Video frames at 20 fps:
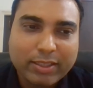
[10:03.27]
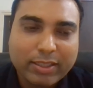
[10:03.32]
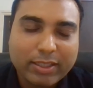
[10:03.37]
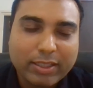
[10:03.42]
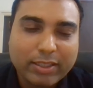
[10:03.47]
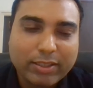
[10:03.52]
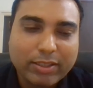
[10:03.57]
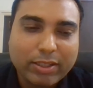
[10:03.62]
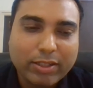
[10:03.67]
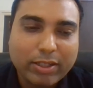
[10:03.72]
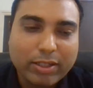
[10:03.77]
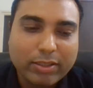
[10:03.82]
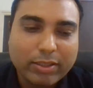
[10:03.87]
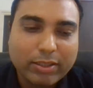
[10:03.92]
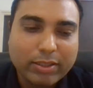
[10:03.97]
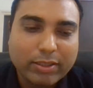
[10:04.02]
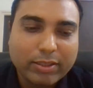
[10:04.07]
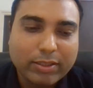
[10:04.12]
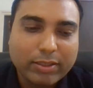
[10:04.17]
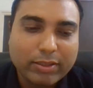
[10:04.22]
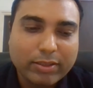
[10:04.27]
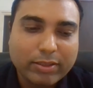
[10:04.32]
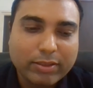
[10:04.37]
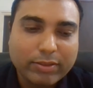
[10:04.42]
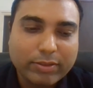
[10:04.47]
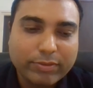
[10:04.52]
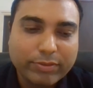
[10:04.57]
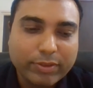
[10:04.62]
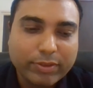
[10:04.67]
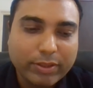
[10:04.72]
And
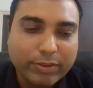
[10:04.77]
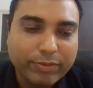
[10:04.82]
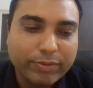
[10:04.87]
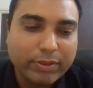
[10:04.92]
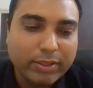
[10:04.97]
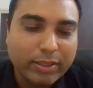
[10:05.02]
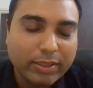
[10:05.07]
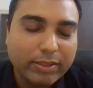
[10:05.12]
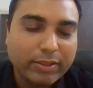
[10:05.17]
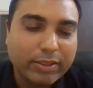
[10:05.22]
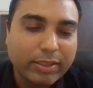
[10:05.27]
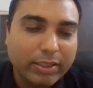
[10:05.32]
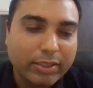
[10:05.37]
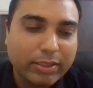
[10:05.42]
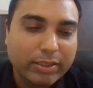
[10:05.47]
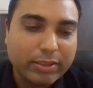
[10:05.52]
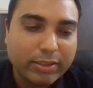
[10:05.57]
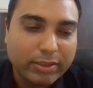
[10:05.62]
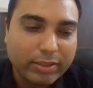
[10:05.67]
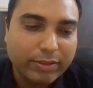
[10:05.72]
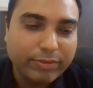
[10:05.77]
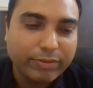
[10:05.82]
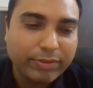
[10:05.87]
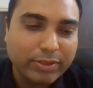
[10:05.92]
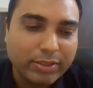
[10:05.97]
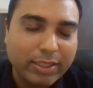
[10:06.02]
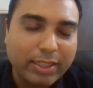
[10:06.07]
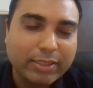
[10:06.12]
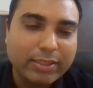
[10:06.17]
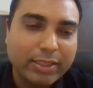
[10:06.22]
if we
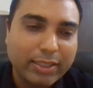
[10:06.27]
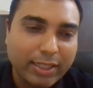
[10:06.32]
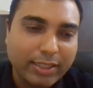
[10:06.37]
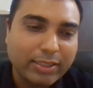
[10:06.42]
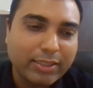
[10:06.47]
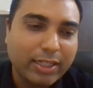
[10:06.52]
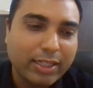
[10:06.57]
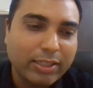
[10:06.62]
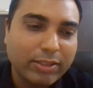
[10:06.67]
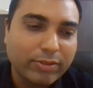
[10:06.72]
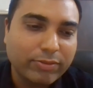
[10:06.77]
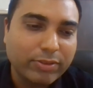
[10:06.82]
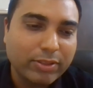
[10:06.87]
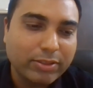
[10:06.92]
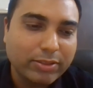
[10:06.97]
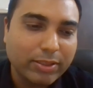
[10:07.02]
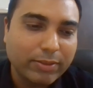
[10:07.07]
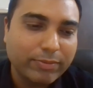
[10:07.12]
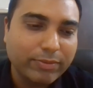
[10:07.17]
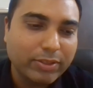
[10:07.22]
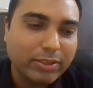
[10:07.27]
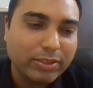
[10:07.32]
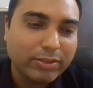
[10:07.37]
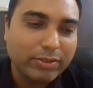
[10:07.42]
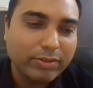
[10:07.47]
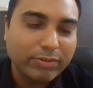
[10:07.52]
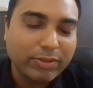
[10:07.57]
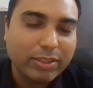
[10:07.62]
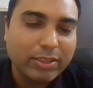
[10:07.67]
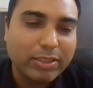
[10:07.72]
select the right kind of system which
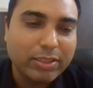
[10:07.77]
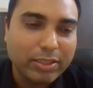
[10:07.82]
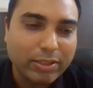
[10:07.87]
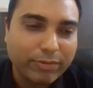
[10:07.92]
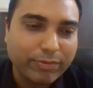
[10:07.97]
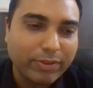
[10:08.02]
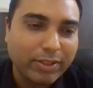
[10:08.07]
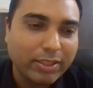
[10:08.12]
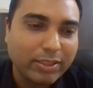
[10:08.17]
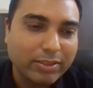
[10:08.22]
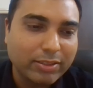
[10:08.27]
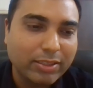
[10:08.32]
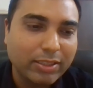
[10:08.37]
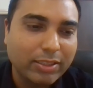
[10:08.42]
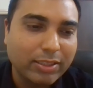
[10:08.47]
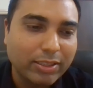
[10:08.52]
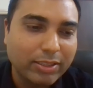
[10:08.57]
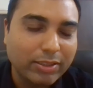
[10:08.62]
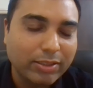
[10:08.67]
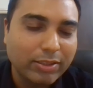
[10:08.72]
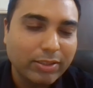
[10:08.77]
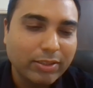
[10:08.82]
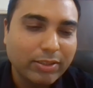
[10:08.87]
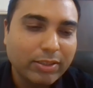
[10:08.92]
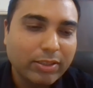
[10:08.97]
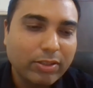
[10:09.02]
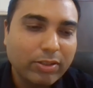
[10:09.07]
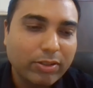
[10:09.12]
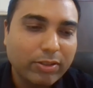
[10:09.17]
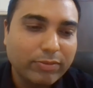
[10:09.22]
will suffice the need
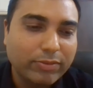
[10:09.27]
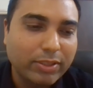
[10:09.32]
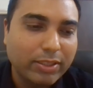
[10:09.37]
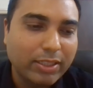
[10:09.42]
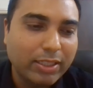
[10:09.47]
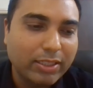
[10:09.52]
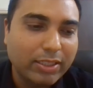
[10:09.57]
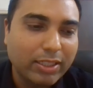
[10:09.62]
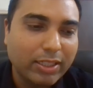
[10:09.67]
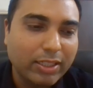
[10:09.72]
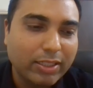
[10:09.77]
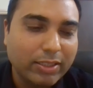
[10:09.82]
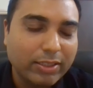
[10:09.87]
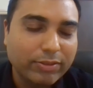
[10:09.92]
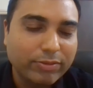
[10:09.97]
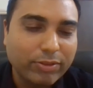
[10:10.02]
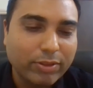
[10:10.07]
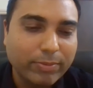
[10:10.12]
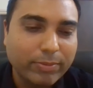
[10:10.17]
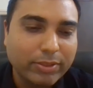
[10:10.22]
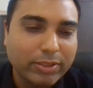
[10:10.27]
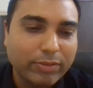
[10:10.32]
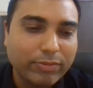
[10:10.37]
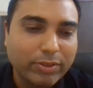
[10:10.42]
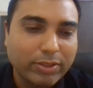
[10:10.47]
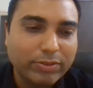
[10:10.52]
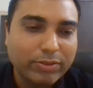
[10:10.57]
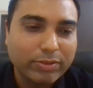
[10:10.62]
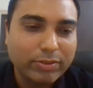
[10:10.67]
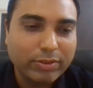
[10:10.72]
of the data information
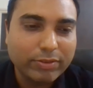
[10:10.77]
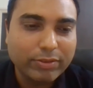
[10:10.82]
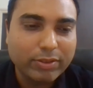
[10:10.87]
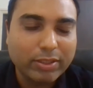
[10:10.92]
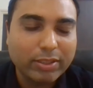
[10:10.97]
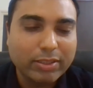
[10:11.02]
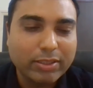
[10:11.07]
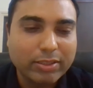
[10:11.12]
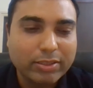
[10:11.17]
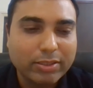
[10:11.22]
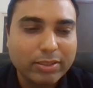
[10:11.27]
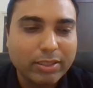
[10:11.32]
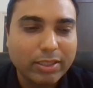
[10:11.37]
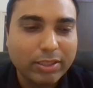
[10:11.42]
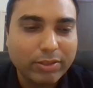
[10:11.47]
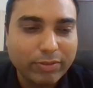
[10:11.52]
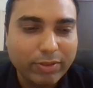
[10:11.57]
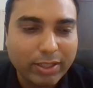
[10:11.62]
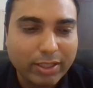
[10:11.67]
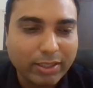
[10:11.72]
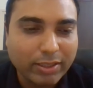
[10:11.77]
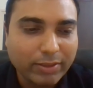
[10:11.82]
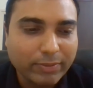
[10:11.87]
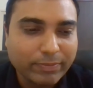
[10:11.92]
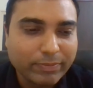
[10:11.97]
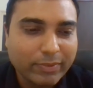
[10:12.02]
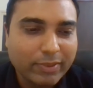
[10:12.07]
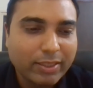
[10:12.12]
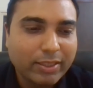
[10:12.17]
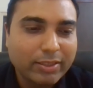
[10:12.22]
which is required,
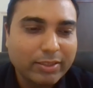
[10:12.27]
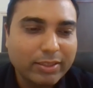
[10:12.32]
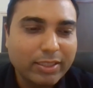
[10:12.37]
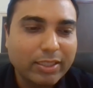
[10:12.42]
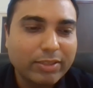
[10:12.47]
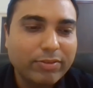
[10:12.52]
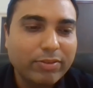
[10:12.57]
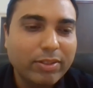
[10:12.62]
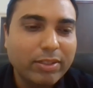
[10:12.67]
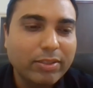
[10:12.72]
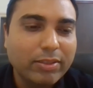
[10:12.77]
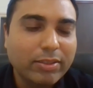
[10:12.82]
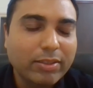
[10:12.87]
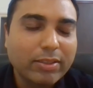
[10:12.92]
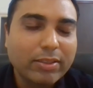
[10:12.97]
that will